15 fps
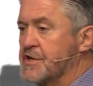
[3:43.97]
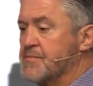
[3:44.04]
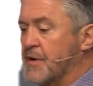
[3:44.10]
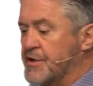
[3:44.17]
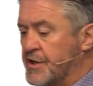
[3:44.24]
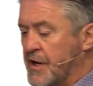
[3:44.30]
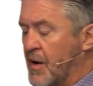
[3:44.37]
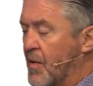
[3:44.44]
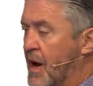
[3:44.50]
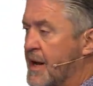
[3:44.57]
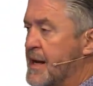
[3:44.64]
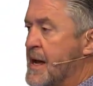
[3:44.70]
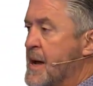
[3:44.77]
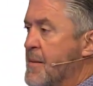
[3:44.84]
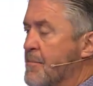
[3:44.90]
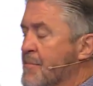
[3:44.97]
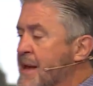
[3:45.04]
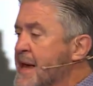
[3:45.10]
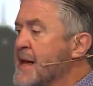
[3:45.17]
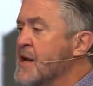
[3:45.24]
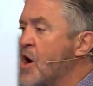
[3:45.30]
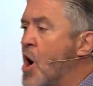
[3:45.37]
But you know what?
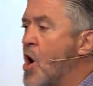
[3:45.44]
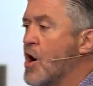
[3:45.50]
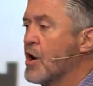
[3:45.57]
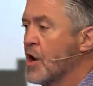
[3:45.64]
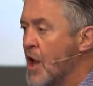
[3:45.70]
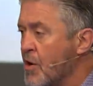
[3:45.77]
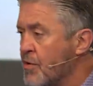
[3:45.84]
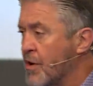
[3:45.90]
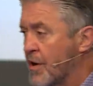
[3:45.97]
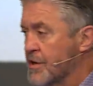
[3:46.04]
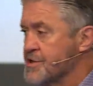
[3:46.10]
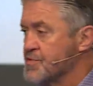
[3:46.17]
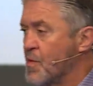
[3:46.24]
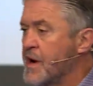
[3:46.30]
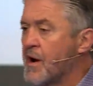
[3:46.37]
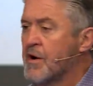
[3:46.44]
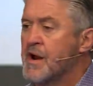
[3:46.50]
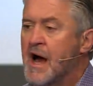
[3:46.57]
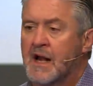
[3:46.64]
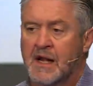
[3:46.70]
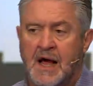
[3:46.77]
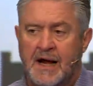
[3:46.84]
Men are loners. We are
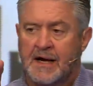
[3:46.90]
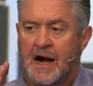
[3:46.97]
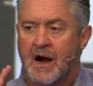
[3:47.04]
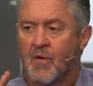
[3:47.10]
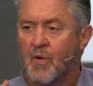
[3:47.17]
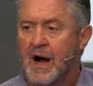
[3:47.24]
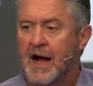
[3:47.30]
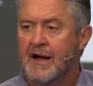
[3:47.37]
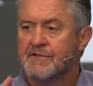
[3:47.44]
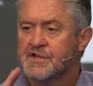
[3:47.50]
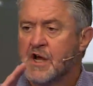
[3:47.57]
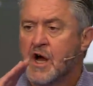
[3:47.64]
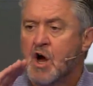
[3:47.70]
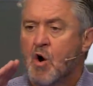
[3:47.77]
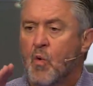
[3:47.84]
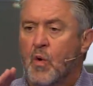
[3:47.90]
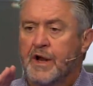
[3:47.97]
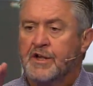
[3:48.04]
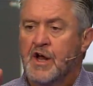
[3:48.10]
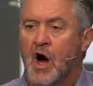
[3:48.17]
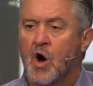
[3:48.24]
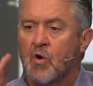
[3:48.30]
not like our wives. We
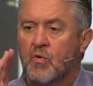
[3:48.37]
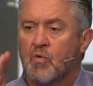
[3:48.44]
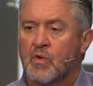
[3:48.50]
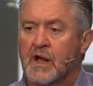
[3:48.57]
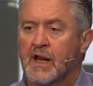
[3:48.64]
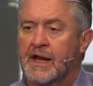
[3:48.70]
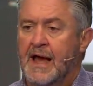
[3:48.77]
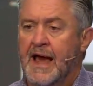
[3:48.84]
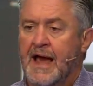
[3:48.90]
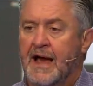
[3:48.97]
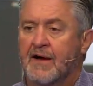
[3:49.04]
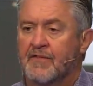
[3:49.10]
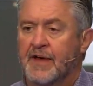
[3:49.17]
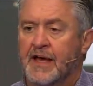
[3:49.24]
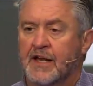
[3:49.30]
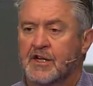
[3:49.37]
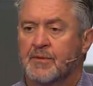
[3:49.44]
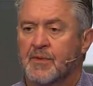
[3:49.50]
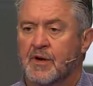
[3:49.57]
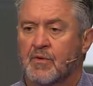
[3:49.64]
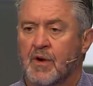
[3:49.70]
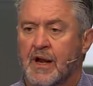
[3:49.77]
don't really have
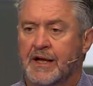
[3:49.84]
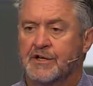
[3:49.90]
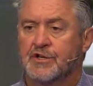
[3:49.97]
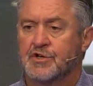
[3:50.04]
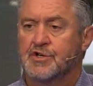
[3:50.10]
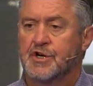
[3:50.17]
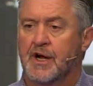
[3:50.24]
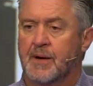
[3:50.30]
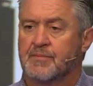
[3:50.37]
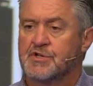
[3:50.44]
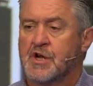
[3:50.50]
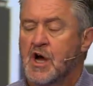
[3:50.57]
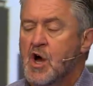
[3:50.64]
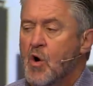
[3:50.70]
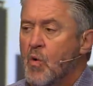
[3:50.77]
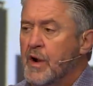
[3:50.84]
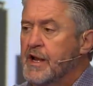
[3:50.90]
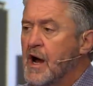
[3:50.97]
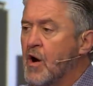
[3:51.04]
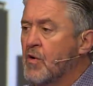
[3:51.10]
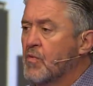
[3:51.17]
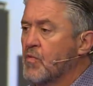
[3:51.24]
intimate relationships. We
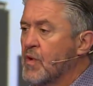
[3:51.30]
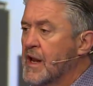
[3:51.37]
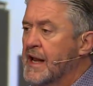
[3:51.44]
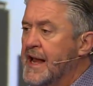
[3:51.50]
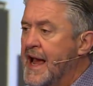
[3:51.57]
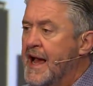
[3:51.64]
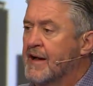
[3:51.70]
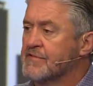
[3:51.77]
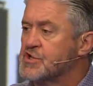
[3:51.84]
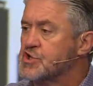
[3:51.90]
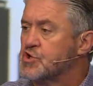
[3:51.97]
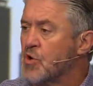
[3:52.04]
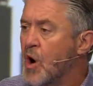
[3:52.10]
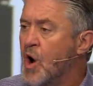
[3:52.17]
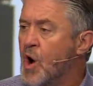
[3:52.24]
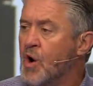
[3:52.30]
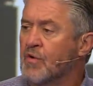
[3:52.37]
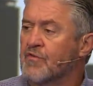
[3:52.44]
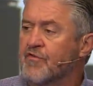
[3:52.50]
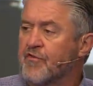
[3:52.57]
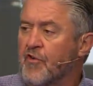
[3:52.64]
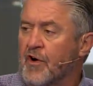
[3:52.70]
don't really have strong
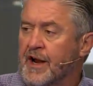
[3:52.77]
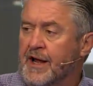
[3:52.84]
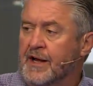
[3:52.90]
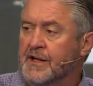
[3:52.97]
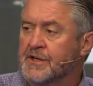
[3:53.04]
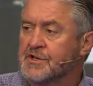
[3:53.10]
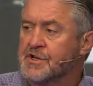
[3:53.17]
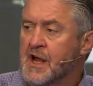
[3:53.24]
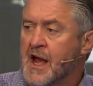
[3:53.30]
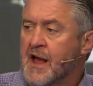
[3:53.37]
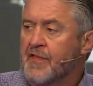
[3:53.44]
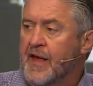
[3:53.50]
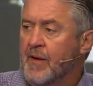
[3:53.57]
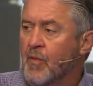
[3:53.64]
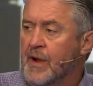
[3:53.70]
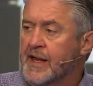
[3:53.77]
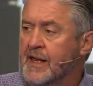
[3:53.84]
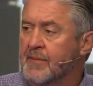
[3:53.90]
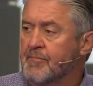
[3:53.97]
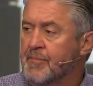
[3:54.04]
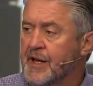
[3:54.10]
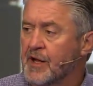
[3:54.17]
friends that we
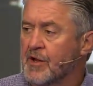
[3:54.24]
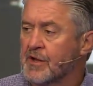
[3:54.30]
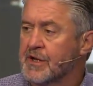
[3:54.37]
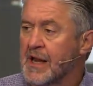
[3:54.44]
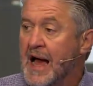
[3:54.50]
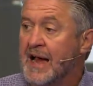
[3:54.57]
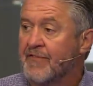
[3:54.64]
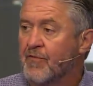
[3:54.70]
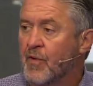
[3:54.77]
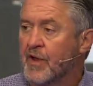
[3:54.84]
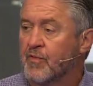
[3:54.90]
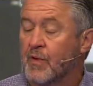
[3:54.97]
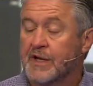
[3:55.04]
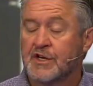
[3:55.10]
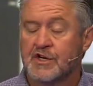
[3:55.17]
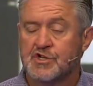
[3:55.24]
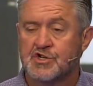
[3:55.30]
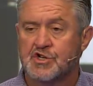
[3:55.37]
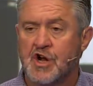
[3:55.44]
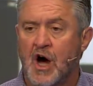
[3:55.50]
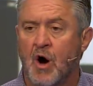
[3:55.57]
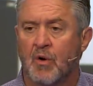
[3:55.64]
can build life with. We just
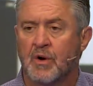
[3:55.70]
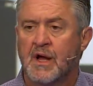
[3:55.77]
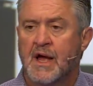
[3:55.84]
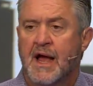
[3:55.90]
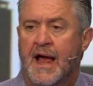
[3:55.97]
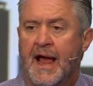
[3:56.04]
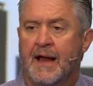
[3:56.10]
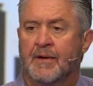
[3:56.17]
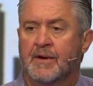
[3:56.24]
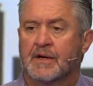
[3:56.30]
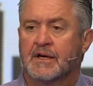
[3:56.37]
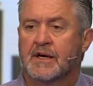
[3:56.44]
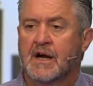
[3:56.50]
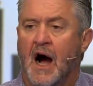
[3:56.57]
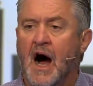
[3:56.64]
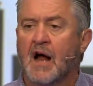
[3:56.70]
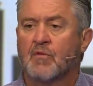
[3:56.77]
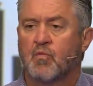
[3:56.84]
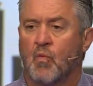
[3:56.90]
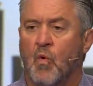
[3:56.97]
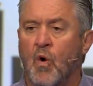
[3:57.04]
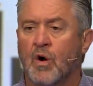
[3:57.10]
don't. And God
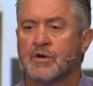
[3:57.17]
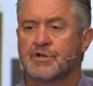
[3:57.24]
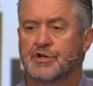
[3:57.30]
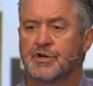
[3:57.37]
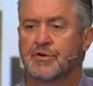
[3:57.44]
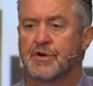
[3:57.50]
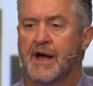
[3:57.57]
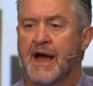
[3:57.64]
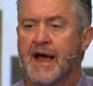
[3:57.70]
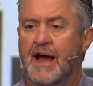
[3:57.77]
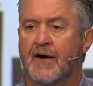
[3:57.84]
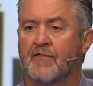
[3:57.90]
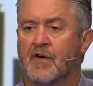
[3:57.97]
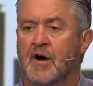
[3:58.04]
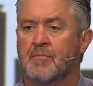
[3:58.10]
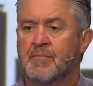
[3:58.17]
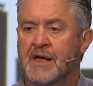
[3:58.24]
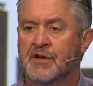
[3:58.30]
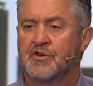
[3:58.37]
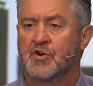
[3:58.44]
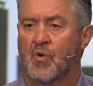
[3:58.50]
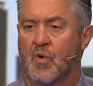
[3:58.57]
wants you to have a
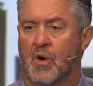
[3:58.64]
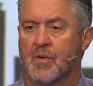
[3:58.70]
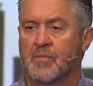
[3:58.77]
mentor.